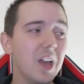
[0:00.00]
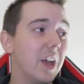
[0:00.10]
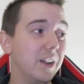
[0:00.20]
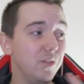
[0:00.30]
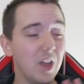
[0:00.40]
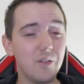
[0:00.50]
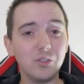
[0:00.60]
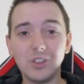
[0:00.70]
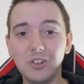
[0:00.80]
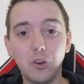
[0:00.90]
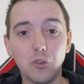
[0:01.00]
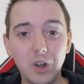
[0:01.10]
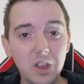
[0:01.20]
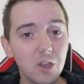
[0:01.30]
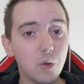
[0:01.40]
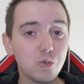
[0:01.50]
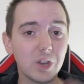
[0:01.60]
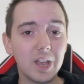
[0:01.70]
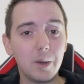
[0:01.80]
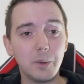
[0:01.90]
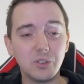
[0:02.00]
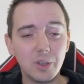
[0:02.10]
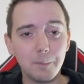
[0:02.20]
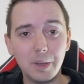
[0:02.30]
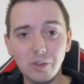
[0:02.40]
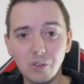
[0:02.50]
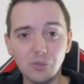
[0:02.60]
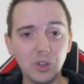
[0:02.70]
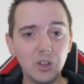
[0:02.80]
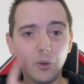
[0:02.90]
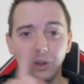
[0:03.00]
And if you haven't seen it already, go and check out my set pieces video.